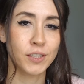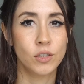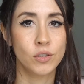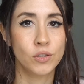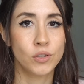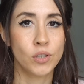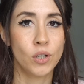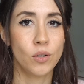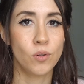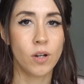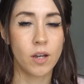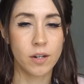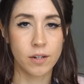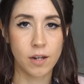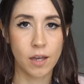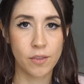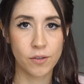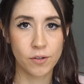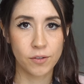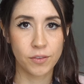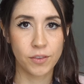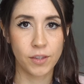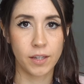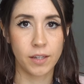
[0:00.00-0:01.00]
So
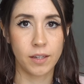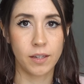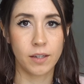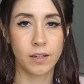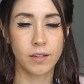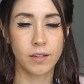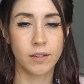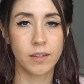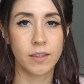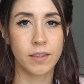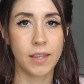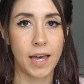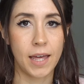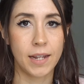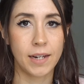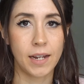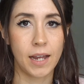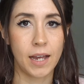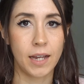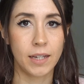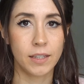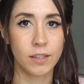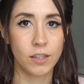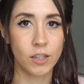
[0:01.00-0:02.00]
another thing that
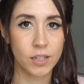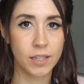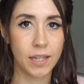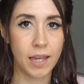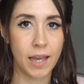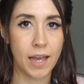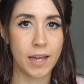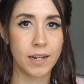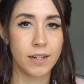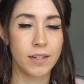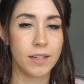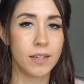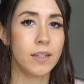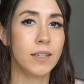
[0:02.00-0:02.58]
I look at